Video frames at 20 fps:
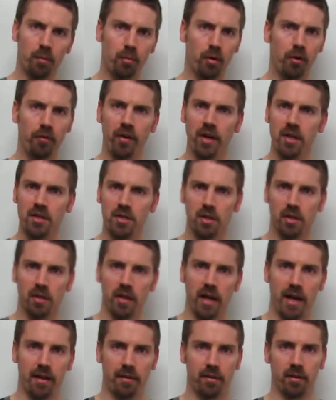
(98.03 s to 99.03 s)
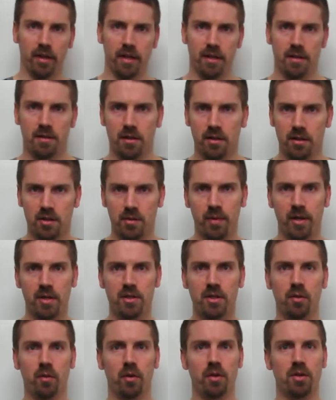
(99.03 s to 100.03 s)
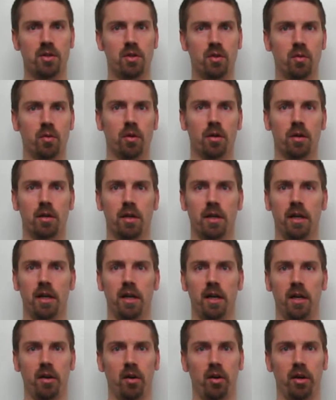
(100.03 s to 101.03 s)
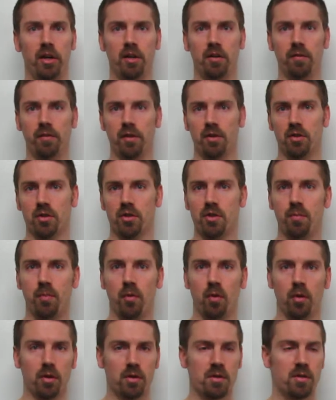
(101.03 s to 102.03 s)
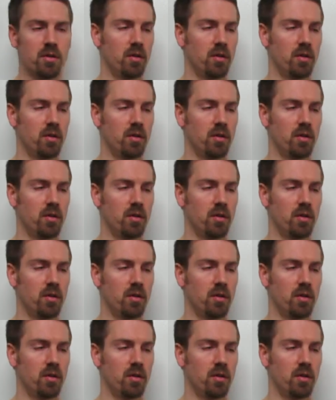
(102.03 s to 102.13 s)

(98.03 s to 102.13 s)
Professional athletes, and especially ones who work on individual sports,